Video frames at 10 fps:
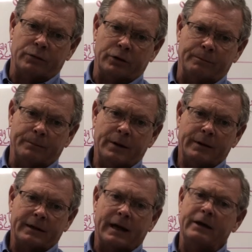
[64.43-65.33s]
room.
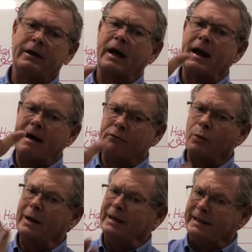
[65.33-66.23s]
Okay, you got to have a
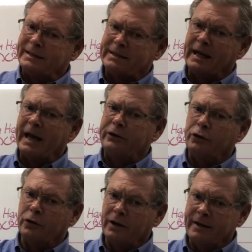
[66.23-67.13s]
way to disconnect
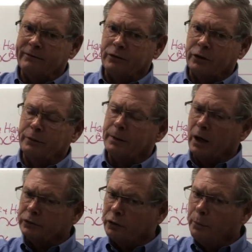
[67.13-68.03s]
your living room and
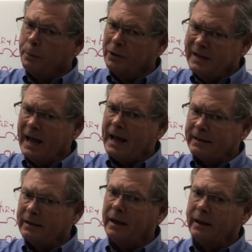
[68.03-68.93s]
also
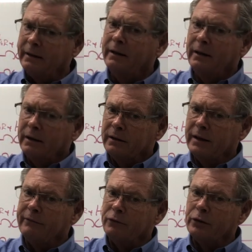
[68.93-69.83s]
protect that
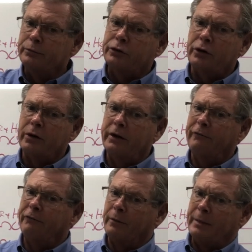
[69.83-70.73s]
living room
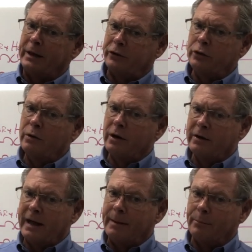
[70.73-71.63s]
circuit from that
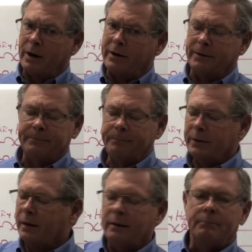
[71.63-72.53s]
200 amp breaker.
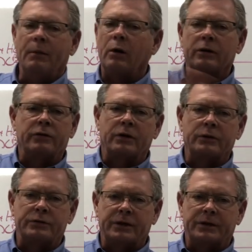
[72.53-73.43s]
Motor
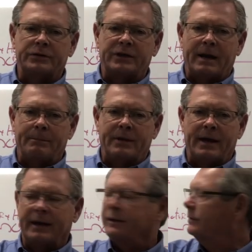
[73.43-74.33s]
control center, same thing.